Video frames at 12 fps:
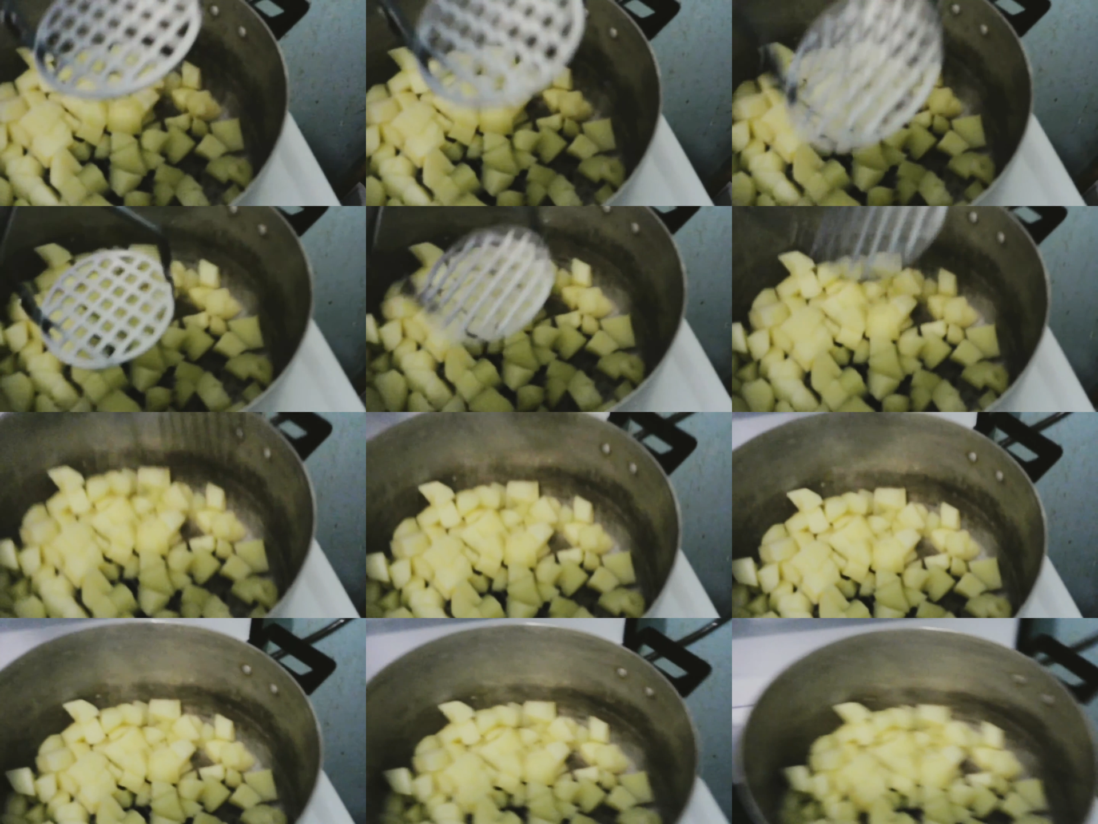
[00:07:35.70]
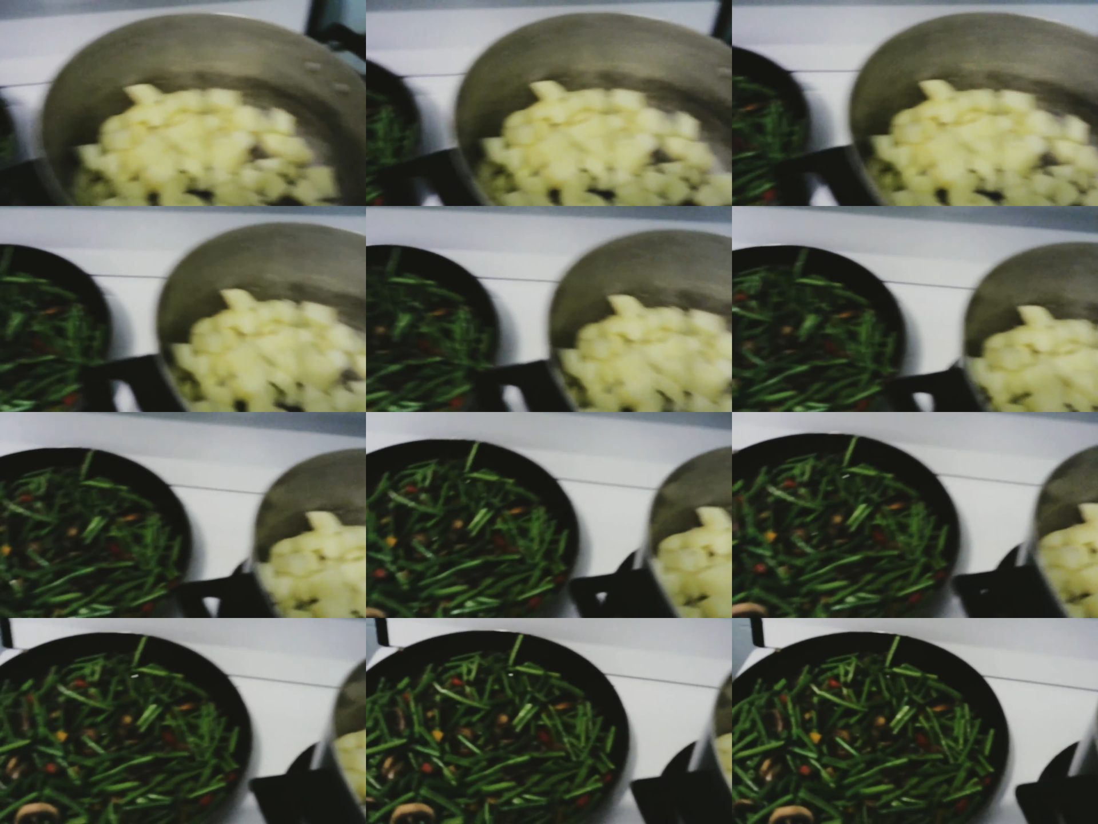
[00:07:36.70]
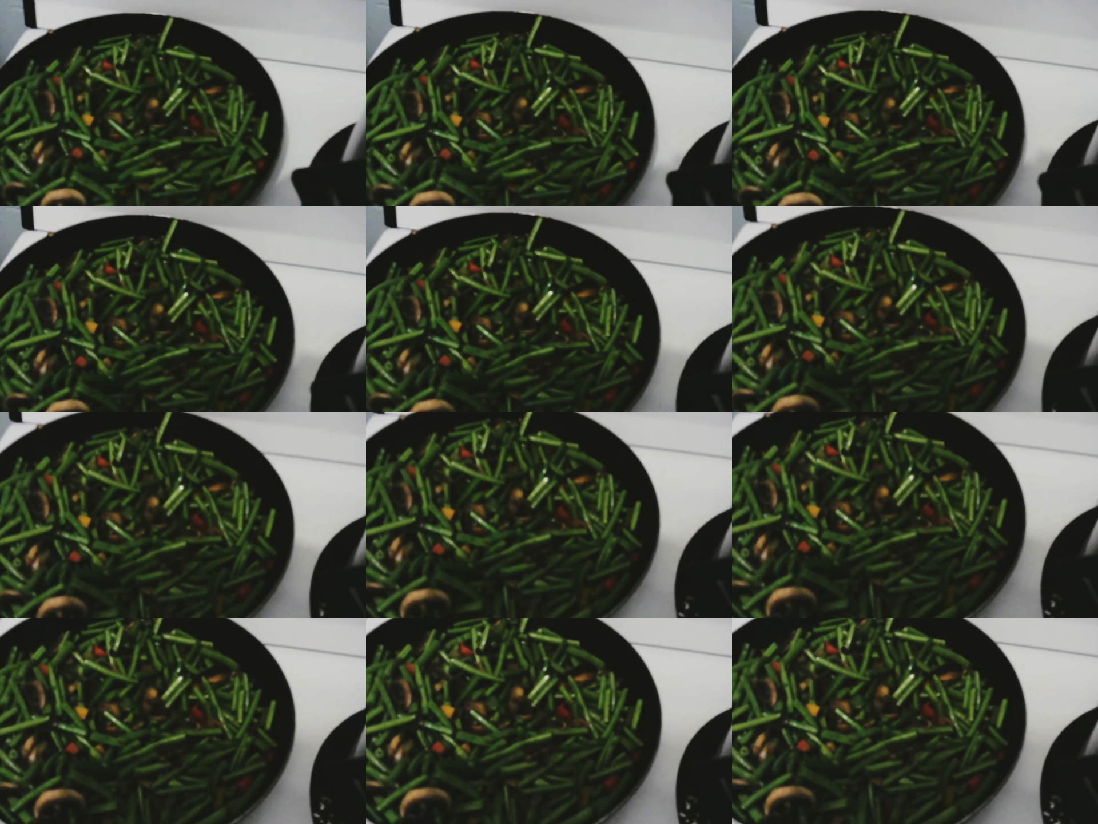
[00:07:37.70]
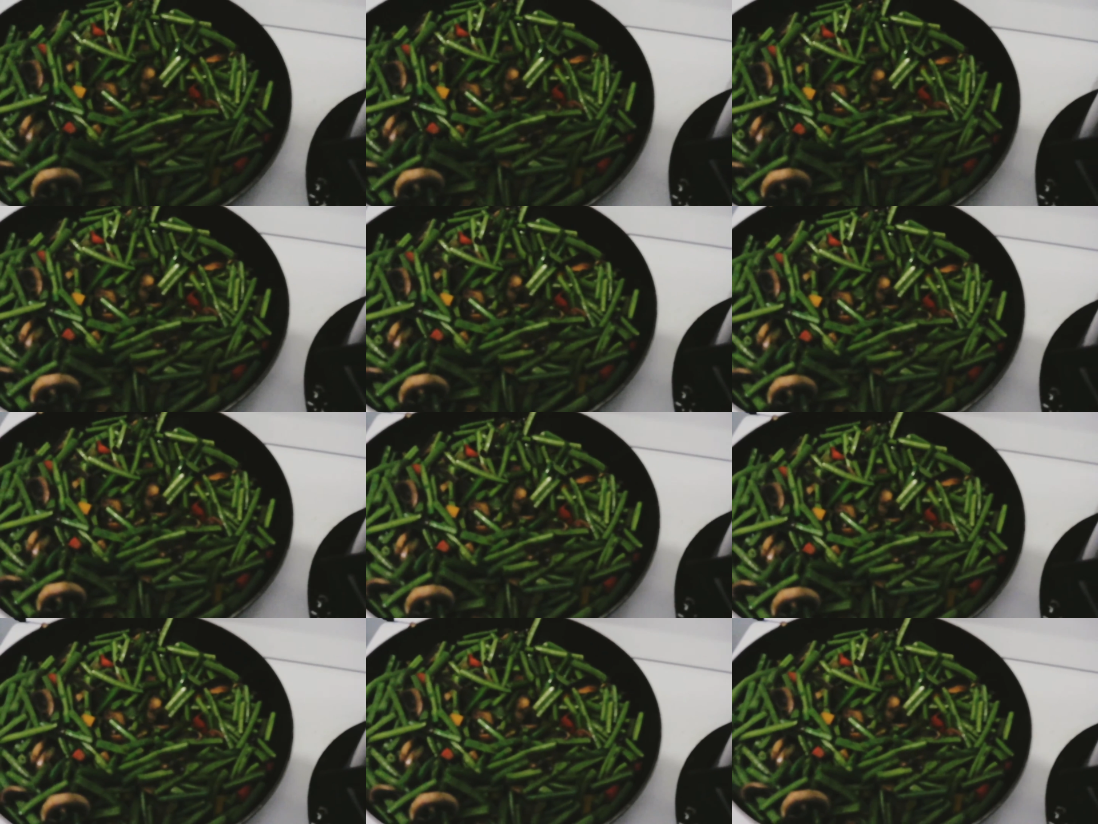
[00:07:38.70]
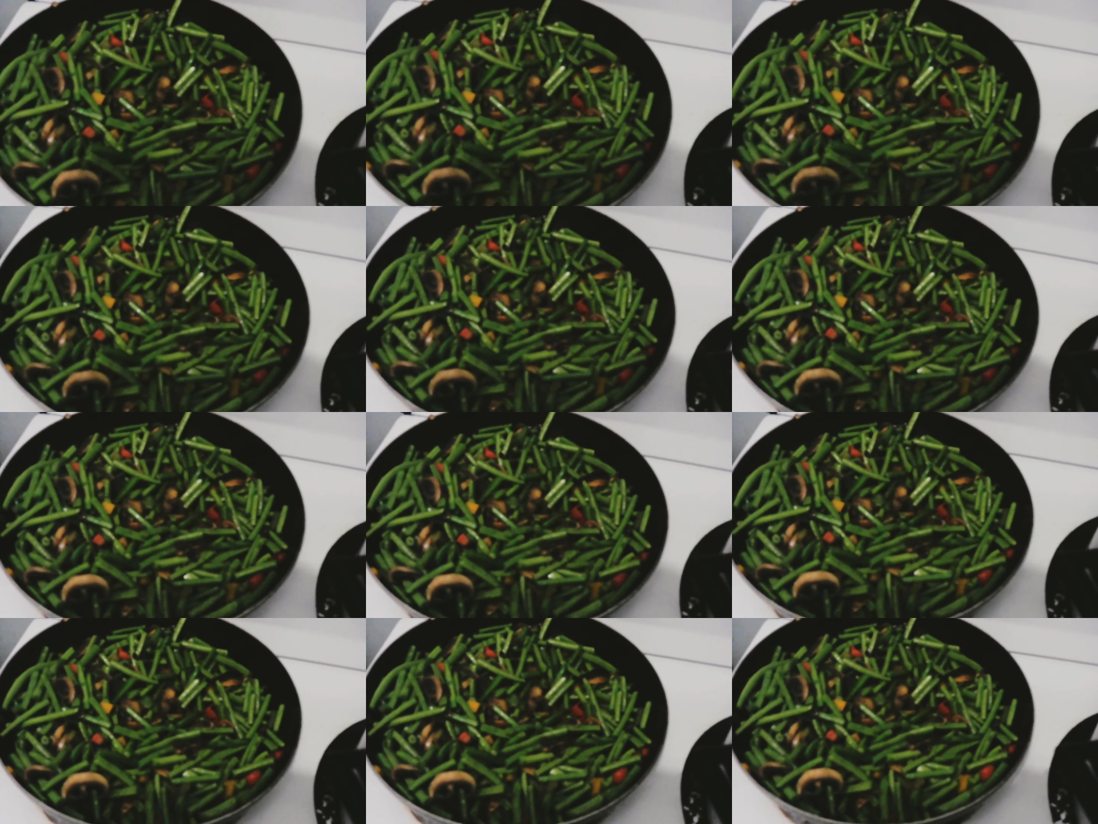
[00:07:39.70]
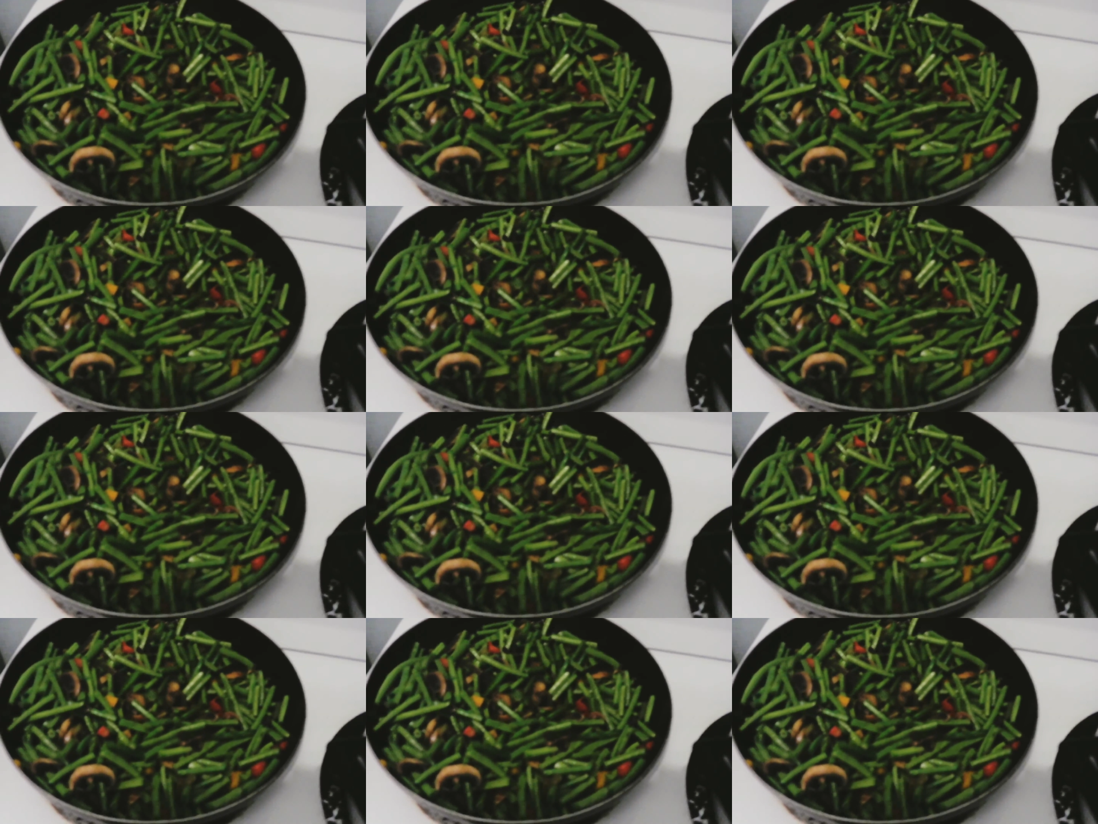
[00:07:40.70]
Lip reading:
No face is visible, so there are no lips to read.